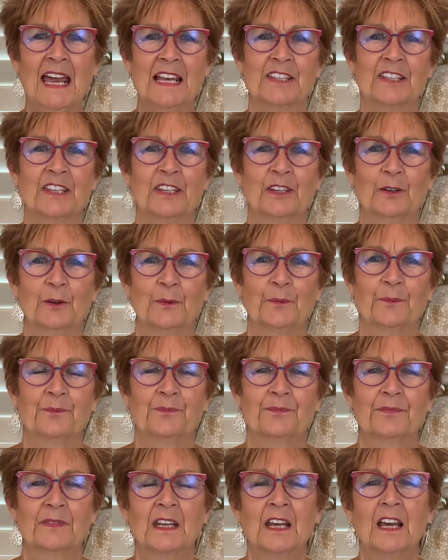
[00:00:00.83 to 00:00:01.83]
ask you
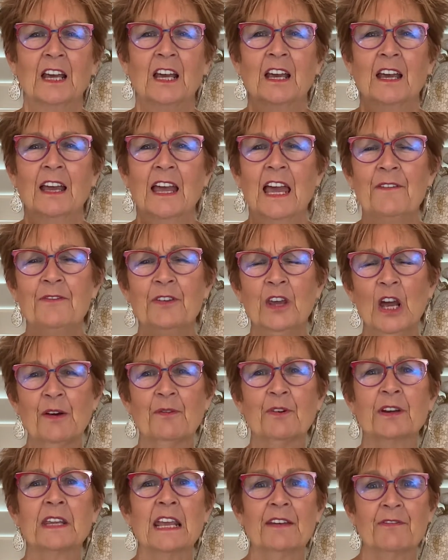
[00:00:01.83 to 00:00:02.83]
have you
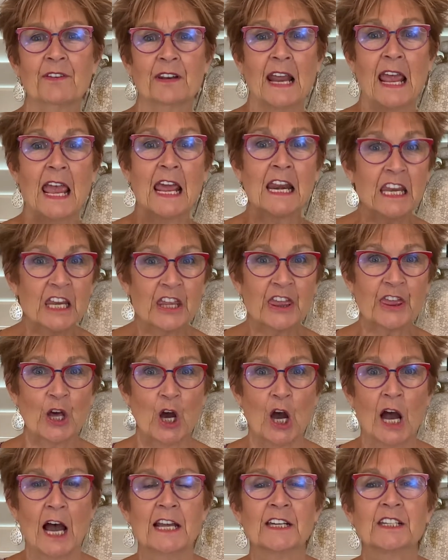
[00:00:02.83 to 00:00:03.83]
ever given any
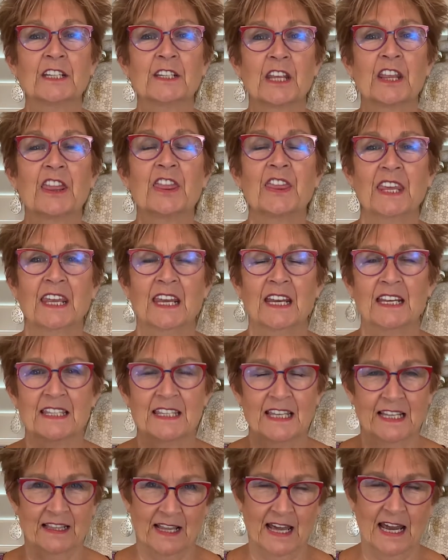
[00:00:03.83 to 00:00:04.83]
thought to the things
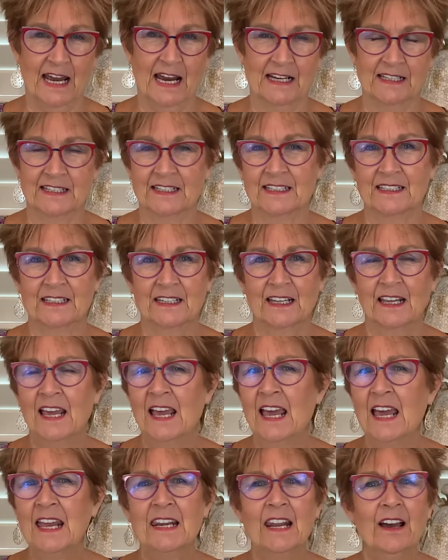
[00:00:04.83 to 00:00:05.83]
that last?
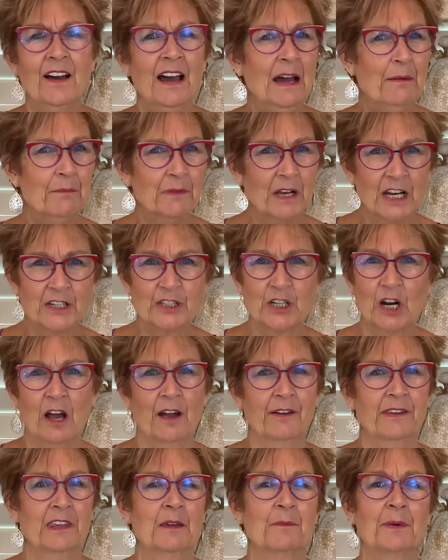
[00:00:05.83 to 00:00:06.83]
Now, I'm not
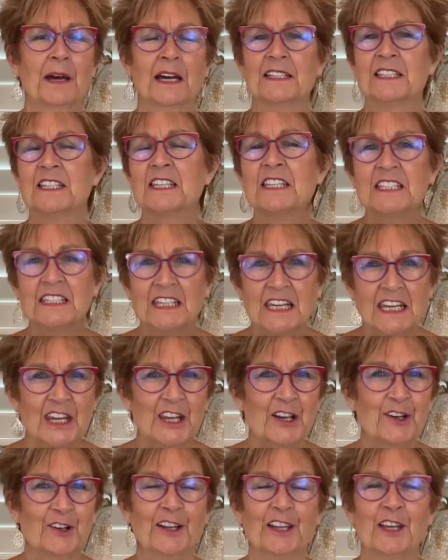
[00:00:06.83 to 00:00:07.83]
talking about
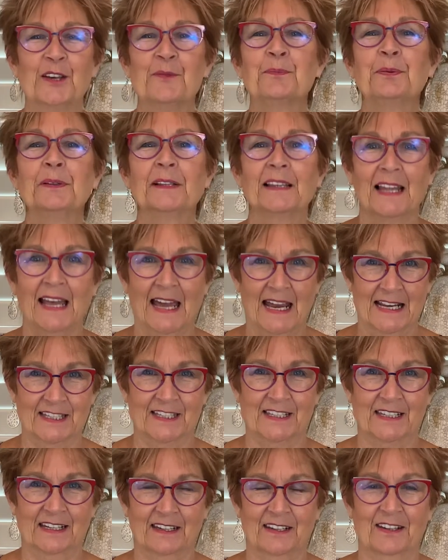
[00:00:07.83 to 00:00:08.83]
steel and
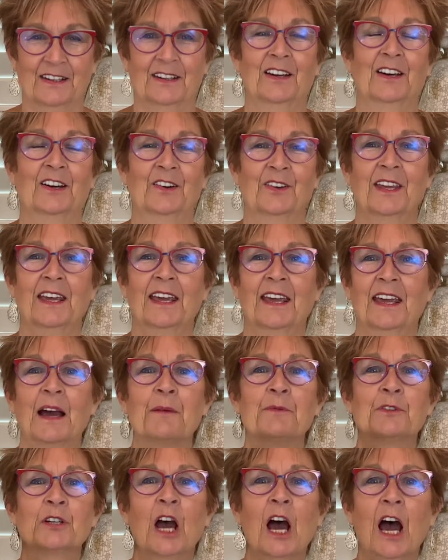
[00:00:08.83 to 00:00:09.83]
plastic, okay?
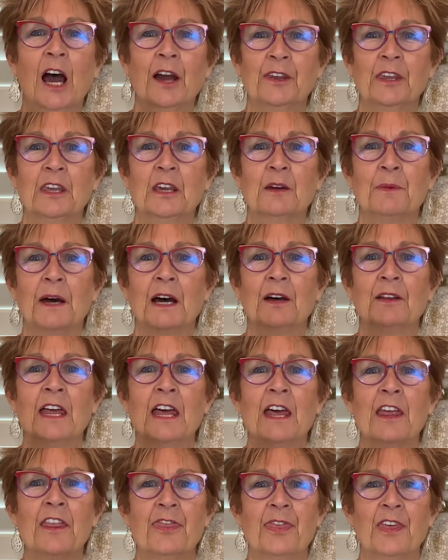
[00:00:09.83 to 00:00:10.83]
I'm talking about
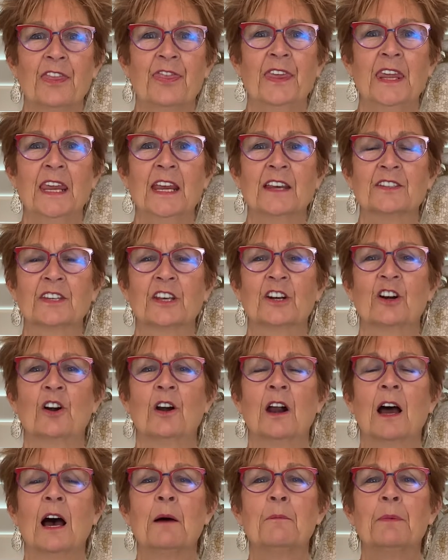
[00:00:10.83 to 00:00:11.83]
things that
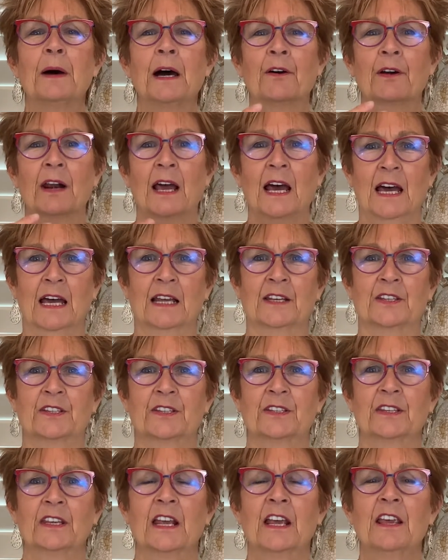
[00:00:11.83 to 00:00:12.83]
are about
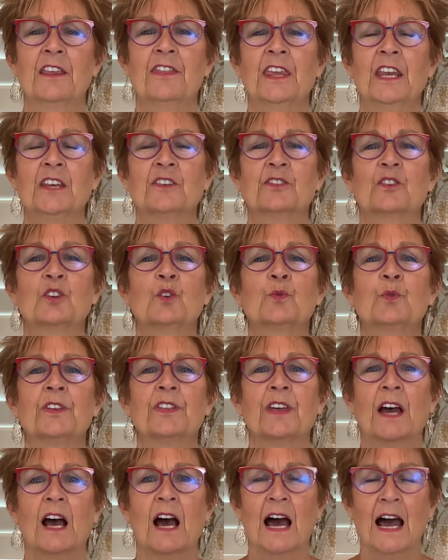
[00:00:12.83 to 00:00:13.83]
us, things that are with
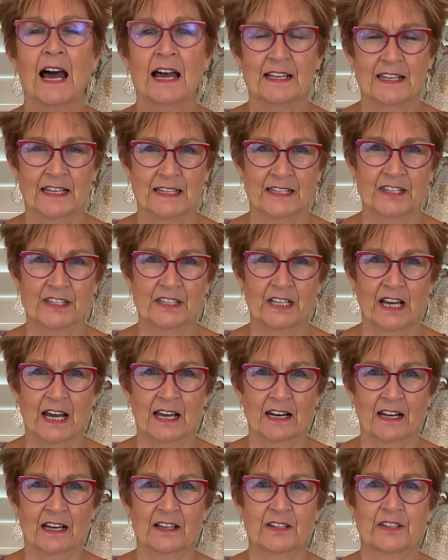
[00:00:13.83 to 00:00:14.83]
inside
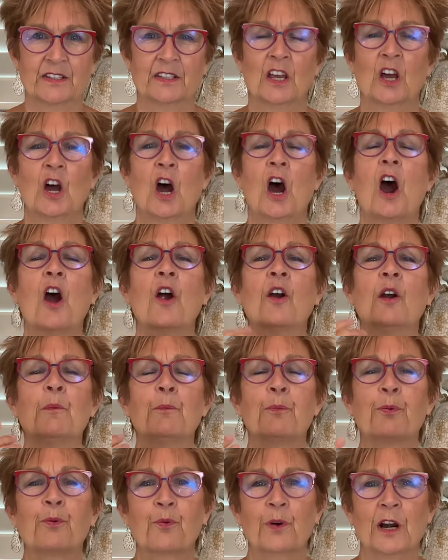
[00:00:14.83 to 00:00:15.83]
us, our
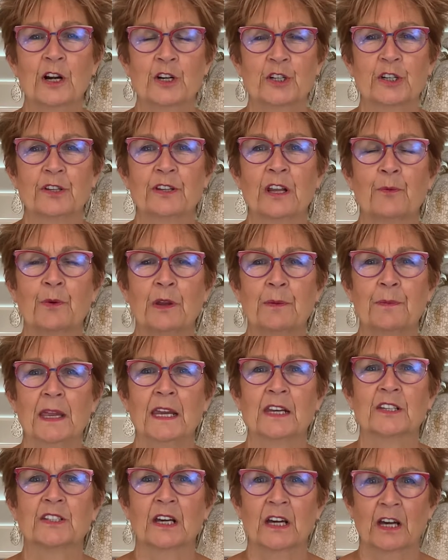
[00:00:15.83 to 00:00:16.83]
impression that we
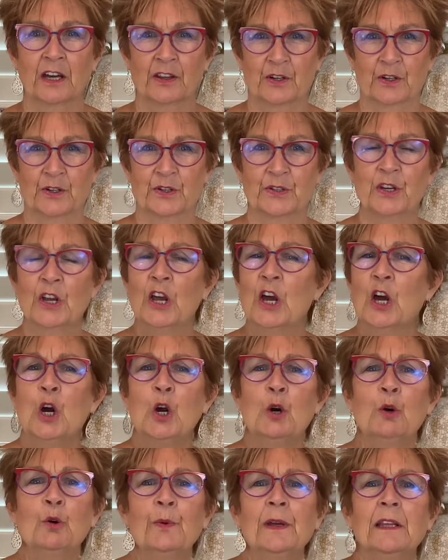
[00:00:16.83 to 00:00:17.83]
make to others. Who
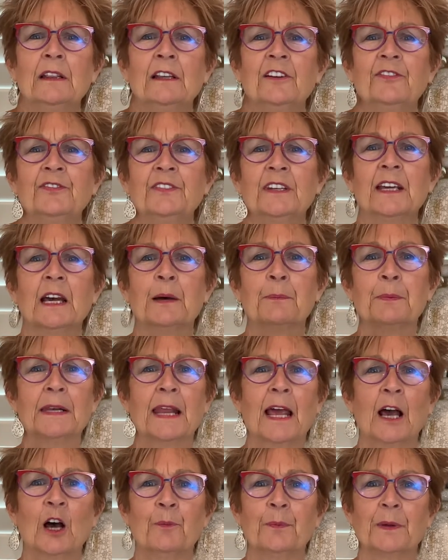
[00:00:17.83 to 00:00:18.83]
are we lifting up and
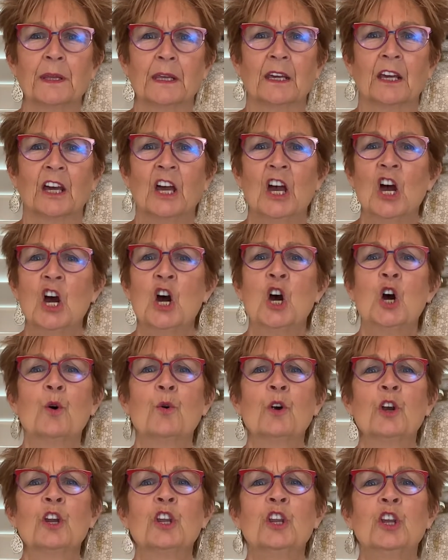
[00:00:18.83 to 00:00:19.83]
helping? Who
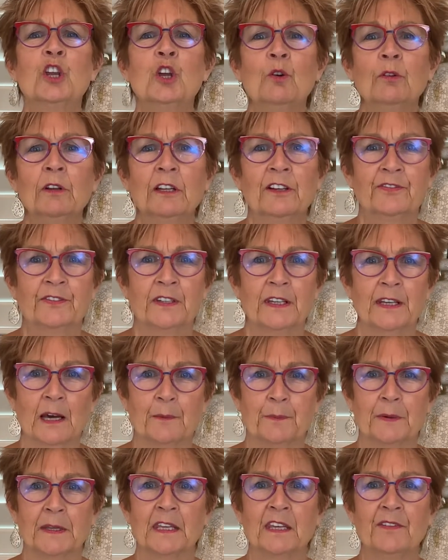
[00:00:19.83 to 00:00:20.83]
are you lifting up
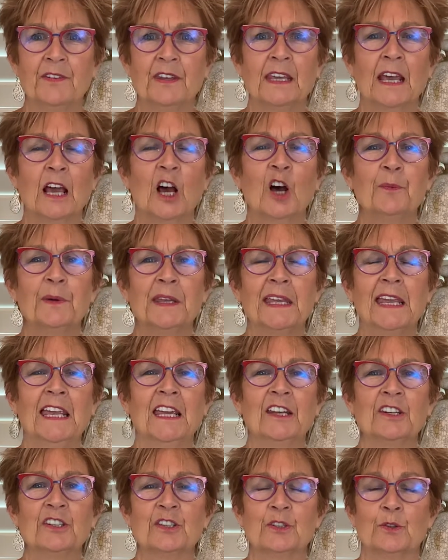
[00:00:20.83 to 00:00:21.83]
and giving a helping
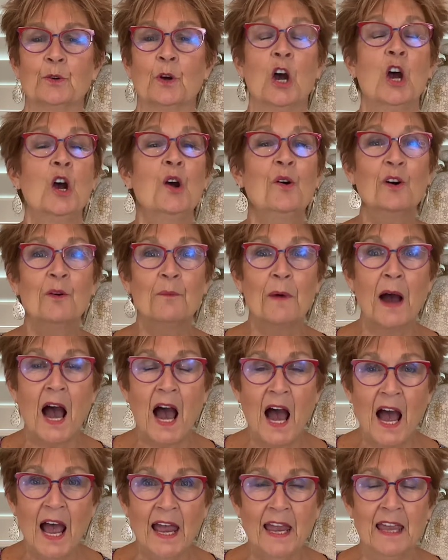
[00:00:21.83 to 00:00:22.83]
hand to? Who am
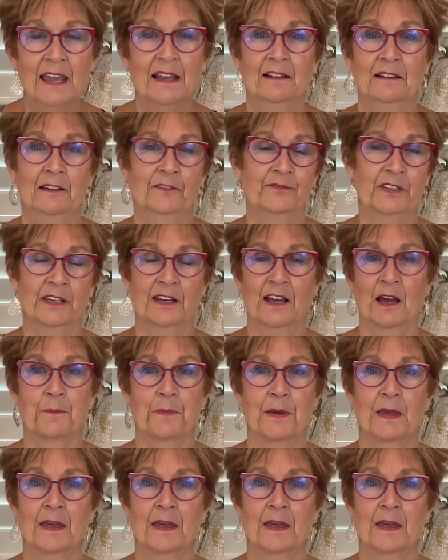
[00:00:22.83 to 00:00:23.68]
I lifting up